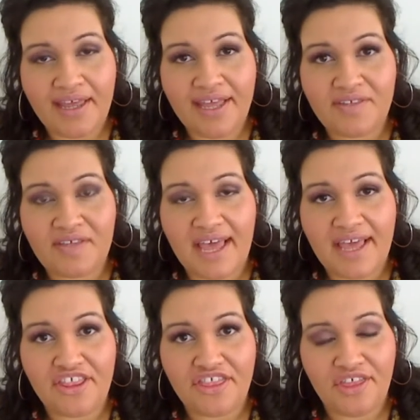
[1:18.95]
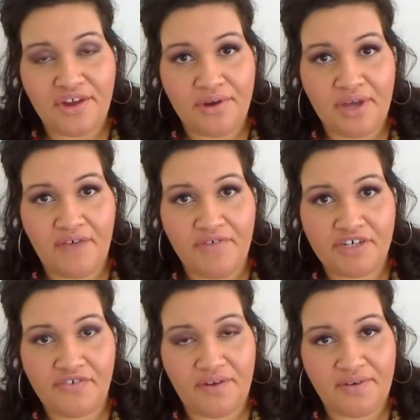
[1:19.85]
It's a thinner
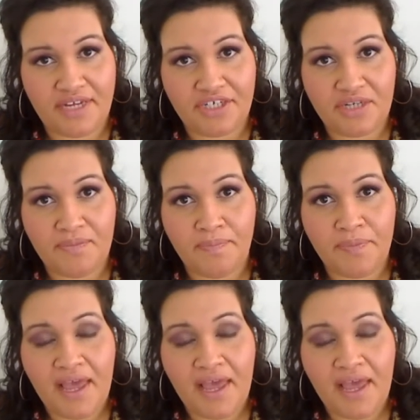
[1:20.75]
coverage foundation,